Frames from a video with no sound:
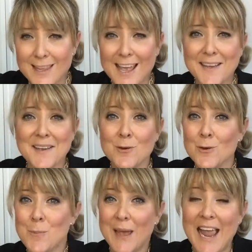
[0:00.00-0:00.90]
And it
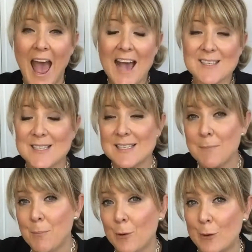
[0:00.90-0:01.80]
could be as
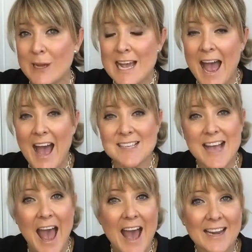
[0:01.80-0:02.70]
simple as
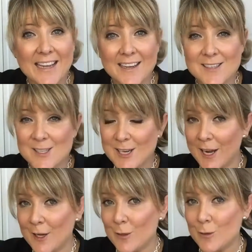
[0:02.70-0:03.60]
adding a
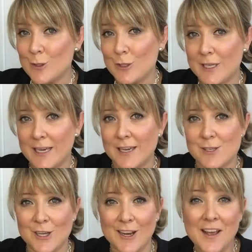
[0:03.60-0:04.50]
study nook to the
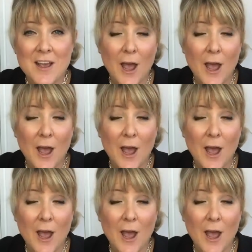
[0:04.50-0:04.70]
kitchen.